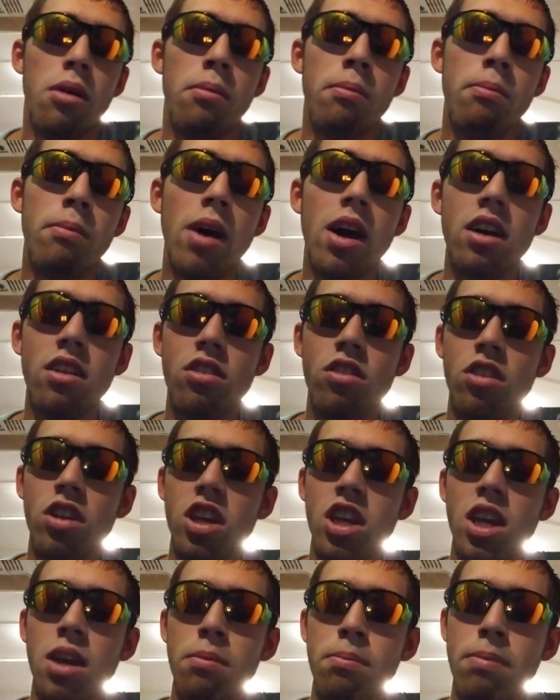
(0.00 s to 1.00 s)
Monster
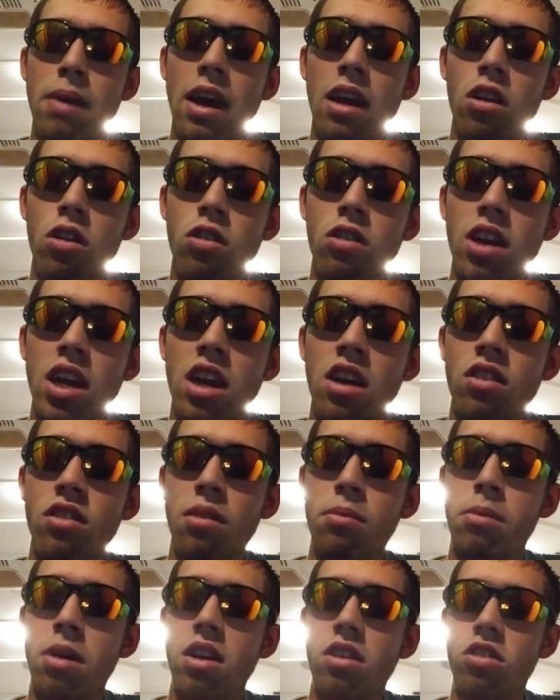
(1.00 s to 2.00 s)
Jam Battlegrounds
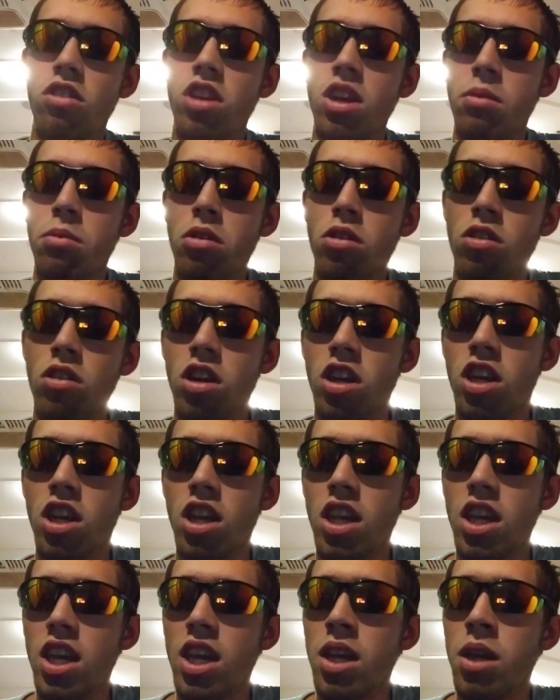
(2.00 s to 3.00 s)
and Monster Jam Crush It
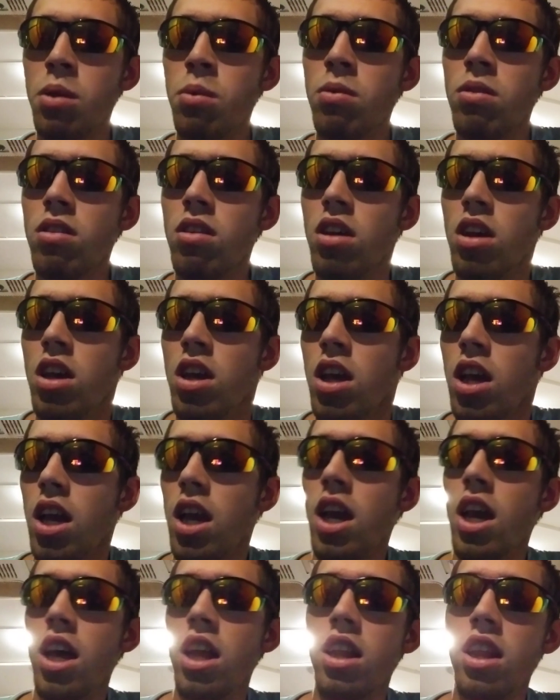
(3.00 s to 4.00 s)
games
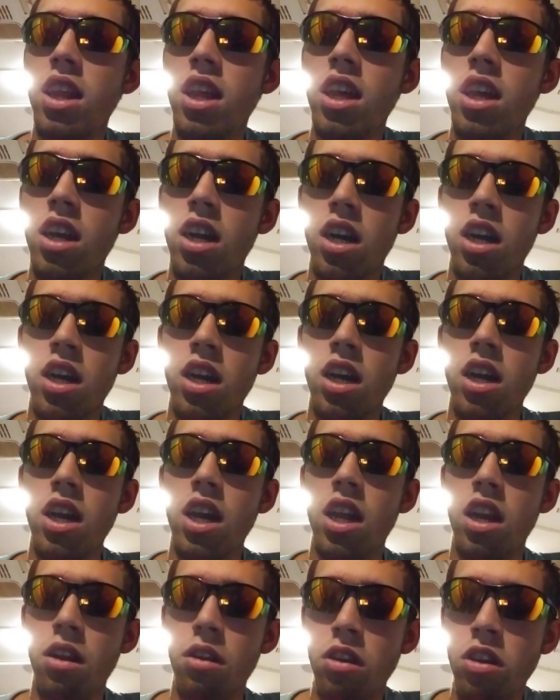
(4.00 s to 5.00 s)
and the uh,
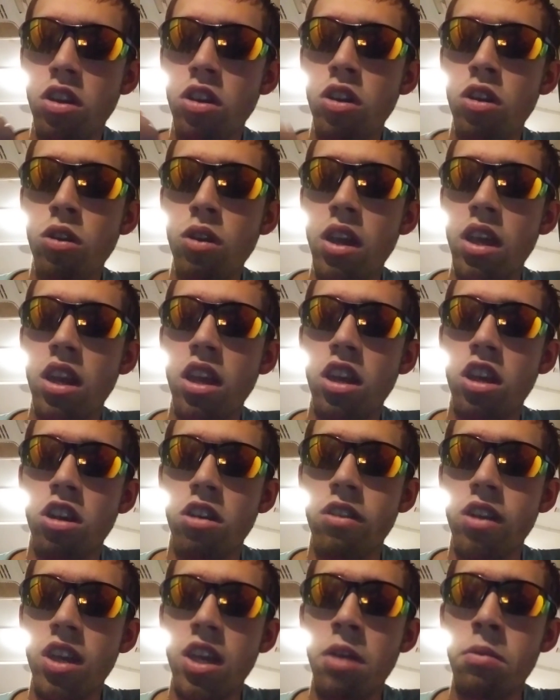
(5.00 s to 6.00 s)
and a new
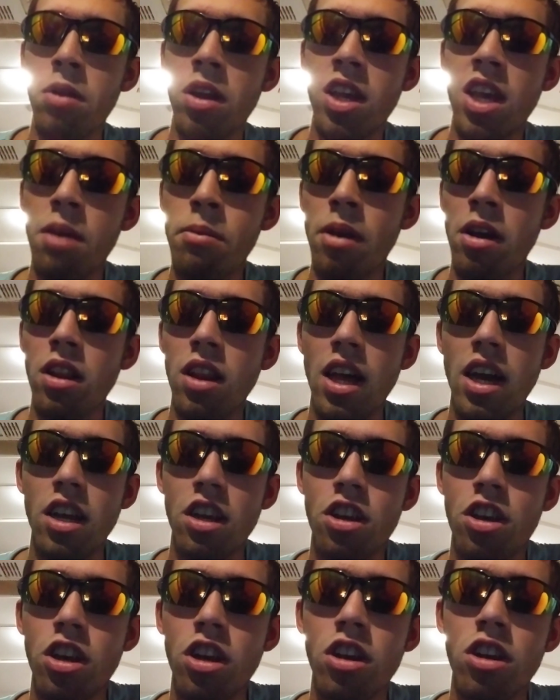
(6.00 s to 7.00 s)
NHRA game that came out
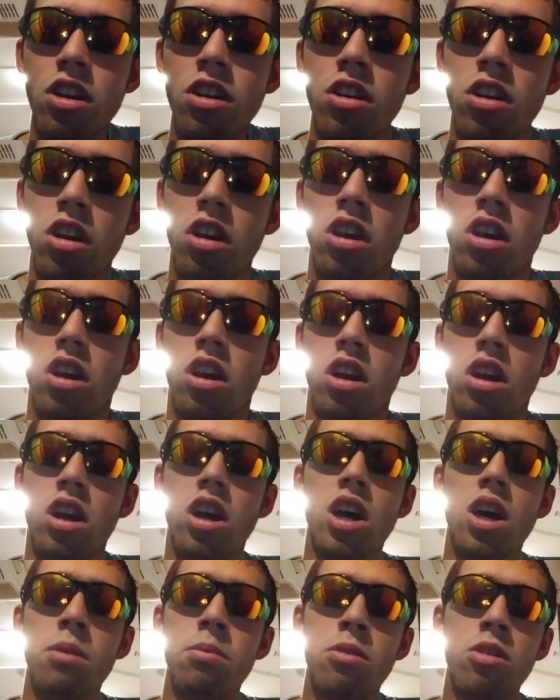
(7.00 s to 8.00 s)
last year.
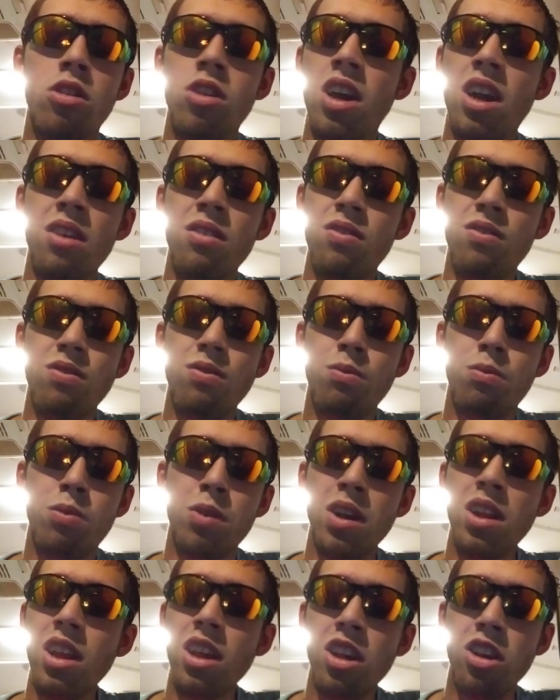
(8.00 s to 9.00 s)
Um, they're not
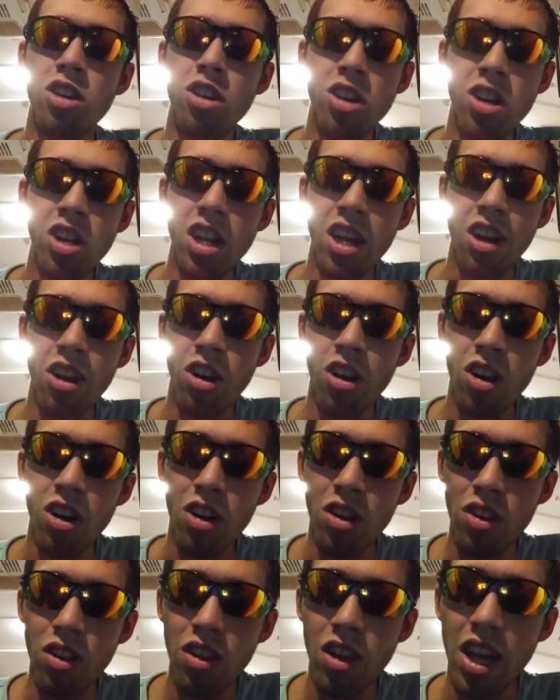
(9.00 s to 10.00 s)
really good at
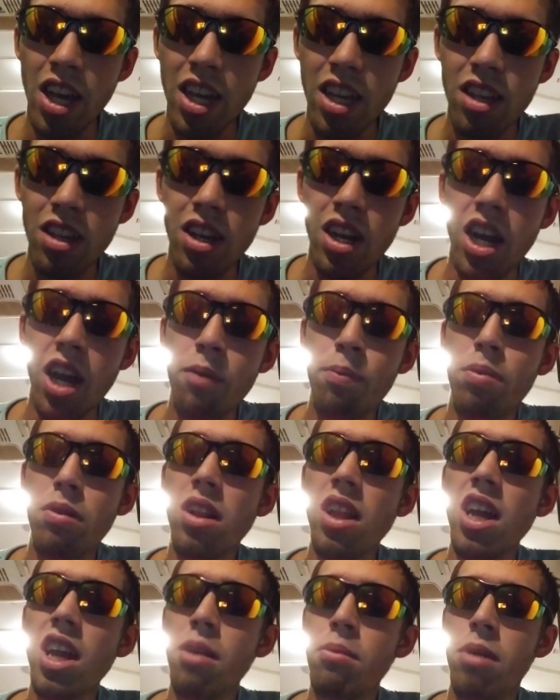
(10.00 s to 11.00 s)
all. Like, I
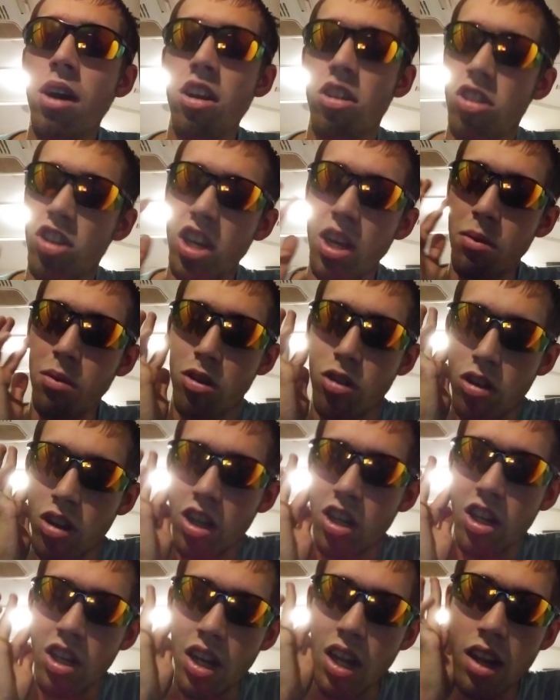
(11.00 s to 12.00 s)
played Monster Jam
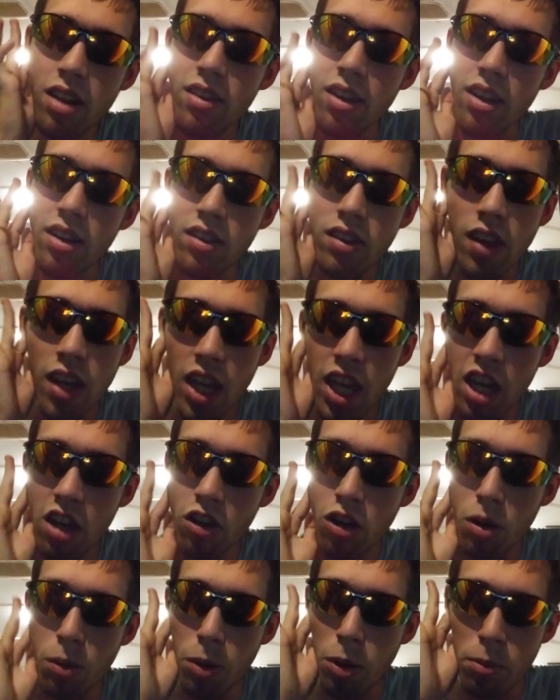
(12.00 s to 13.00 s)
Crush It. It's a
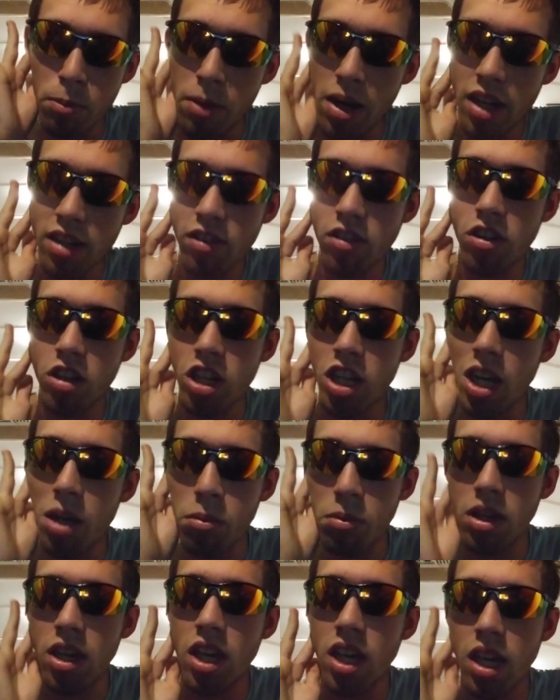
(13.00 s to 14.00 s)
terrible Monster Jam
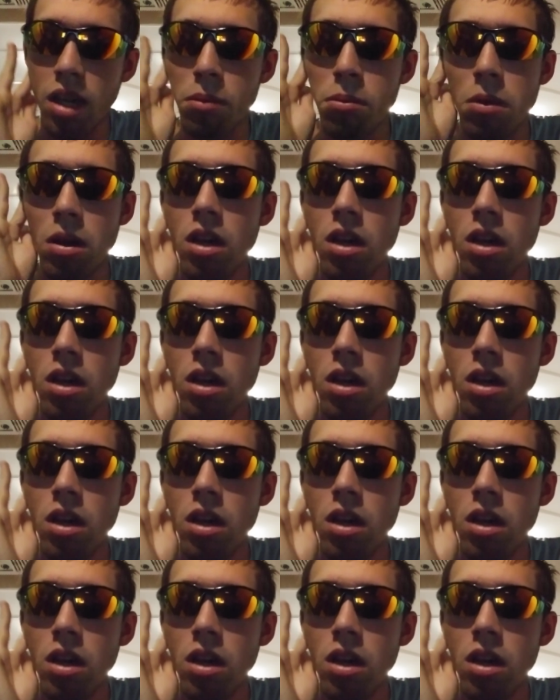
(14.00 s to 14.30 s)
game.